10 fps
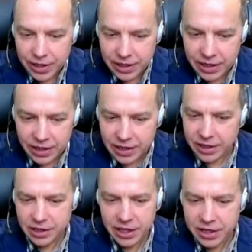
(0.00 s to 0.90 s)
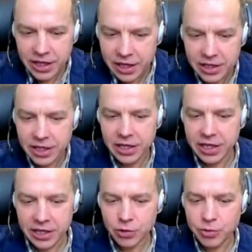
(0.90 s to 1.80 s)
it, it,
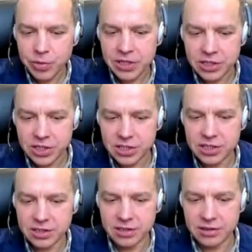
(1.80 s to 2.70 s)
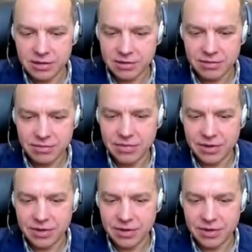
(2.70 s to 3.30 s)
it, it cannot be just uh,